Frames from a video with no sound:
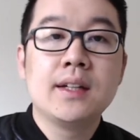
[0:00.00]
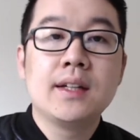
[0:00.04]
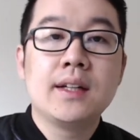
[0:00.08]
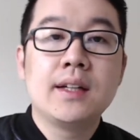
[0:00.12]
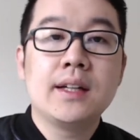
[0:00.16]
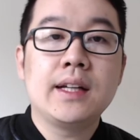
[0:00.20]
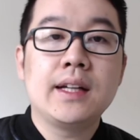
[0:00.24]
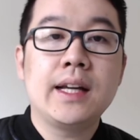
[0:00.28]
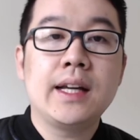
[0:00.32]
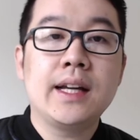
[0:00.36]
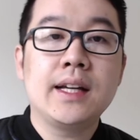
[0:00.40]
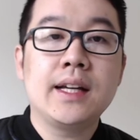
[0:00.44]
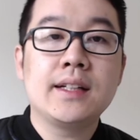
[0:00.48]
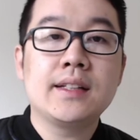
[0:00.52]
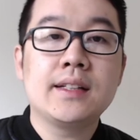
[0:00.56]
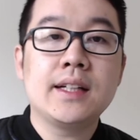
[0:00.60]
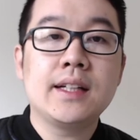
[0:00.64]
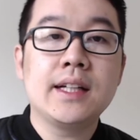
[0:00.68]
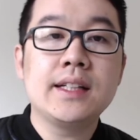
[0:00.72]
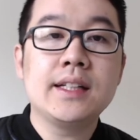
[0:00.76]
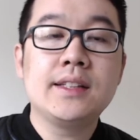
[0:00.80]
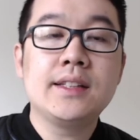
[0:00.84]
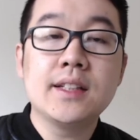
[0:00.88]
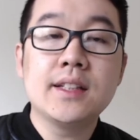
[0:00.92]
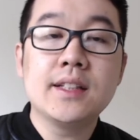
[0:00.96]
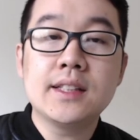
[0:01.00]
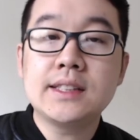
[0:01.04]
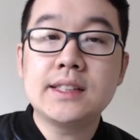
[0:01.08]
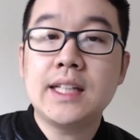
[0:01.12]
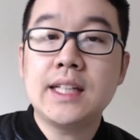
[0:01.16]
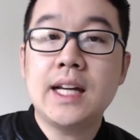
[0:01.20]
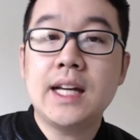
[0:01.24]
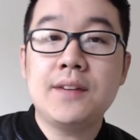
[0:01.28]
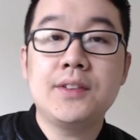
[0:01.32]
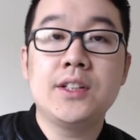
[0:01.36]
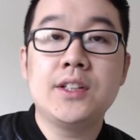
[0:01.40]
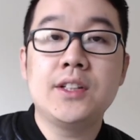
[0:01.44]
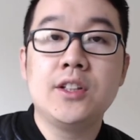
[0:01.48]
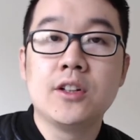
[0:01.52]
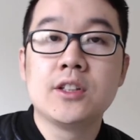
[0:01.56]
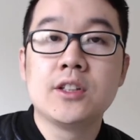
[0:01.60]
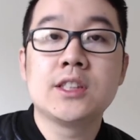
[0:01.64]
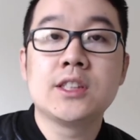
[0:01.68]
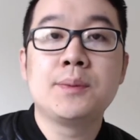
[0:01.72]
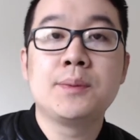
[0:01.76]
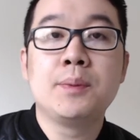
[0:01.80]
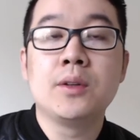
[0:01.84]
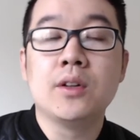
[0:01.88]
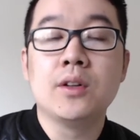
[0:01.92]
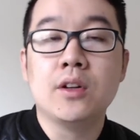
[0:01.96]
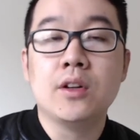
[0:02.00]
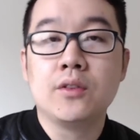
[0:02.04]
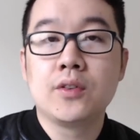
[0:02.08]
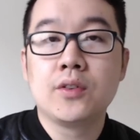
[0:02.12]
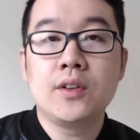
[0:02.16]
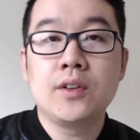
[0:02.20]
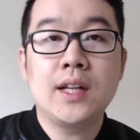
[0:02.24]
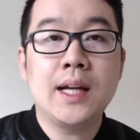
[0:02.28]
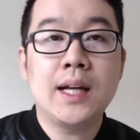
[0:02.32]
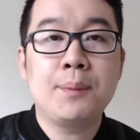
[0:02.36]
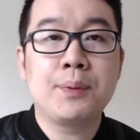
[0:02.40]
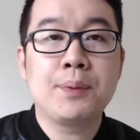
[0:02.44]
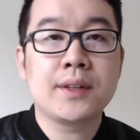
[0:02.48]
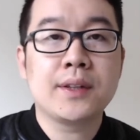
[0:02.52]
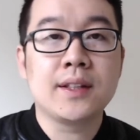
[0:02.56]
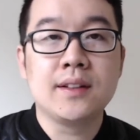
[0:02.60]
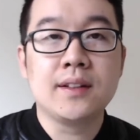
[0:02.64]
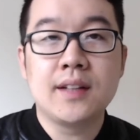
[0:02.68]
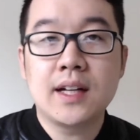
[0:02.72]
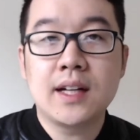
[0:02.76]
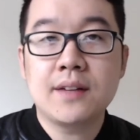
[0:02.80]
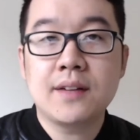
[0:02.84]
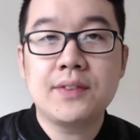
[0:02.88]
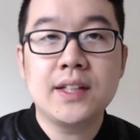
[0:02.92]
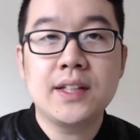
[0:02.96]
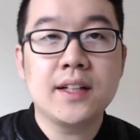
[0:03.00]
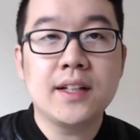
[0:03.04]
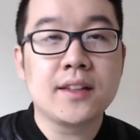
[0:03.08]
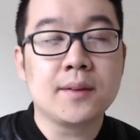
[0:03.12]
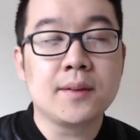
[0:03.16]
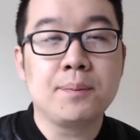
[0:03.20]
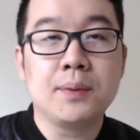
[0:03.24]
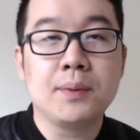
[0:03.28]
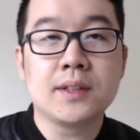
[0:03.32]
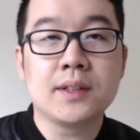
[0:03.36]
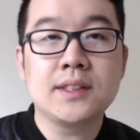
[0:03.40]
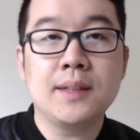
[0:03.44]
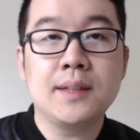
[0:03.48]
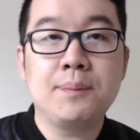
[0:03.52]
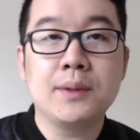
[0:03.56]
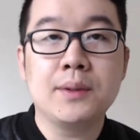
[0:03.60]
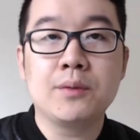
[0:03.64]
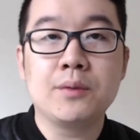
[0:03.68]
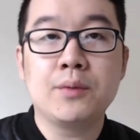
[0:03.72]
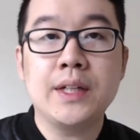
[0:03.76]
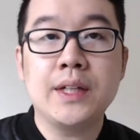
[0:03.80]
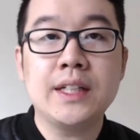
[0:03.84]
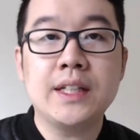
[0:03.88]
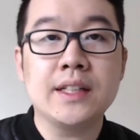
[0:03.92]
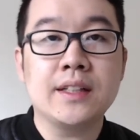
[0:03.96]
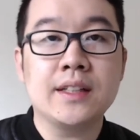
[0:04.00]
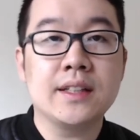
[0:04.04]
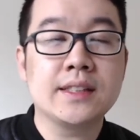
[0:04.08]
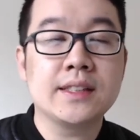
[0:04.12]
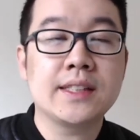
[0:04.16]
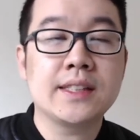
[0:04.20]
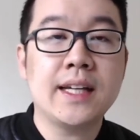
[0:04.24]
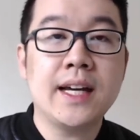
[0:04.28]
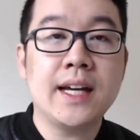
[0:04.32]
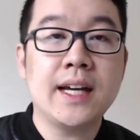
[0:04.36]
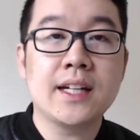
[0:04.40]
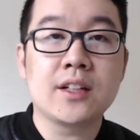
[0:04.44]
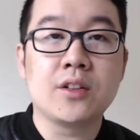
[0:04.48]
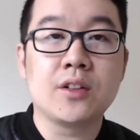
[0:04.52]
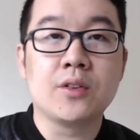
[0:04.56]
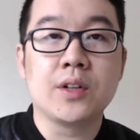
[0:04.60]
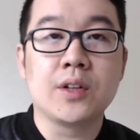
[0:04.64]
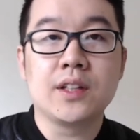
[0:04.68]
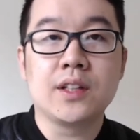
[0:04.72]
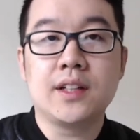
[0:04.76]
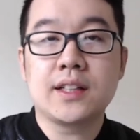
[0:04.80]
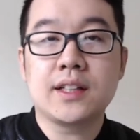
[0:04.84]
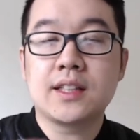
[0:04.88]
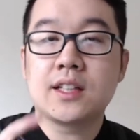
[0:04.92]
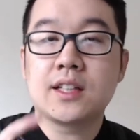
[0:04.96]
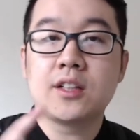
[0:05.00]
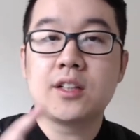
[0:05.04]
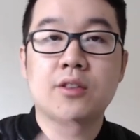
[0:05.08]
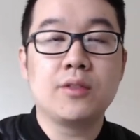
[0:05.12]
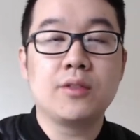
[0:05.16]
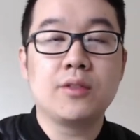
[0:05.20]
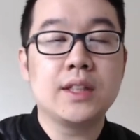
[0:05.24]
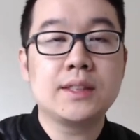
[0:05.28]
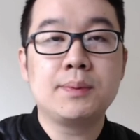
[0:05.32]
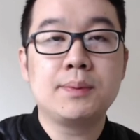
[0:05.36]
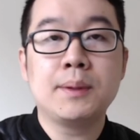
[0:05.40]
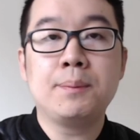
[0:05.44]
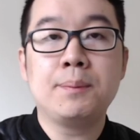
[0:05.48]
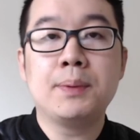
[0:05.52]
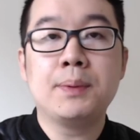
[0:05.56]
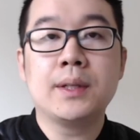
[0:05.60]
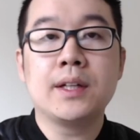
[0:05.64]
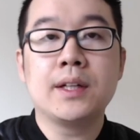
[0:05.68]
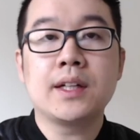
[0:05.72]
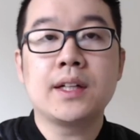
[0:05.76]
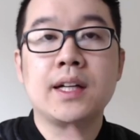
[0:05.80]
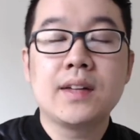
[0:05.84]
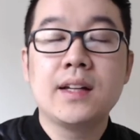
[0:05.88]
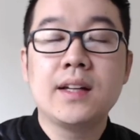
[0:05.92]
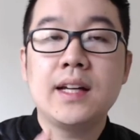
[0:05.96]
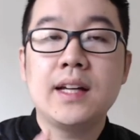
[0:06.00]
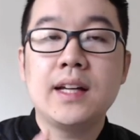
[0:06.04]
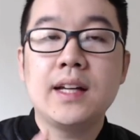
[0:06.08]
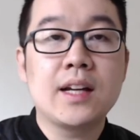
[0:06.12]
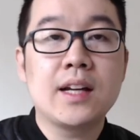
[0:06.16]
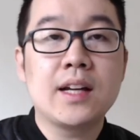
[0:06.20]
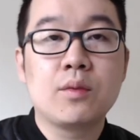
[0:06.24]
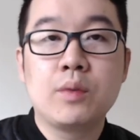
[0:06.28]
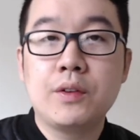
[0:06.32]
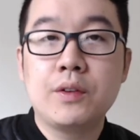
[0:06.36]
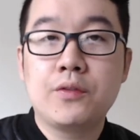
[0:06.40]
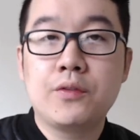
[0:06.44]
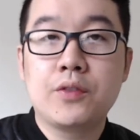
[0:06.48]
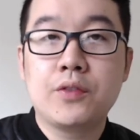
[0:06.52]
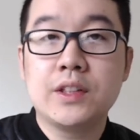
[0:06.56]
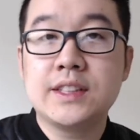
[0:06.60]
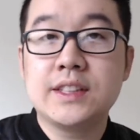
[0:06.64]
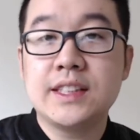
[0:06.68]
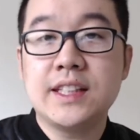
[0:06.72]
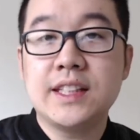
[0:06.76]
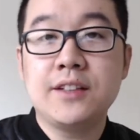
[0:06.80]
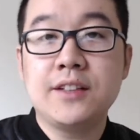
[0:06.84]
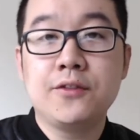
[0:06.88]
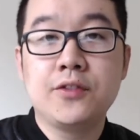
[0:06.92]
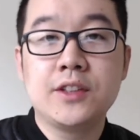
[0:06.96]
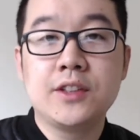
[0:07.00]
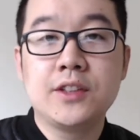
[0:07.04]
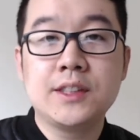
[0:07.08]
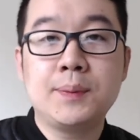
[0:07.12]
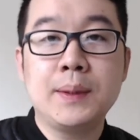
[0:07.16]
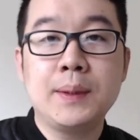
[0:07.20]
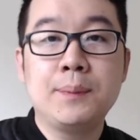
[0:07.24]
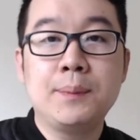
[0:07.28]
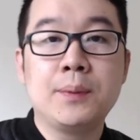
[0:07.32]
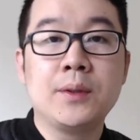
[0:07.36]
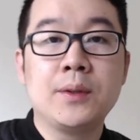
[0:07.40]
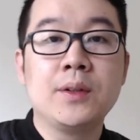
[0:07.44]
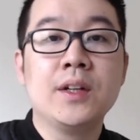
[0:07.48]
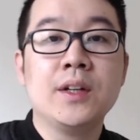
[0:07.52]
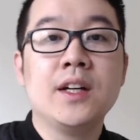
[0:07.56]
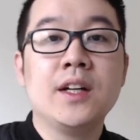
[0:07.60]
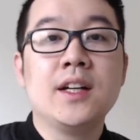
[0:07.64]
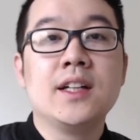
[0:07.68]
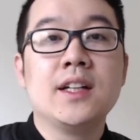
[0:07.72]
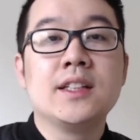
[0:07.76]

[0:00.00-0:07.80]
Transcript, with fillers: And it does have a noticeable overlap with a lot of the other books I've been reading in this category, like the Charisma book, How to Win Friends and Influence People.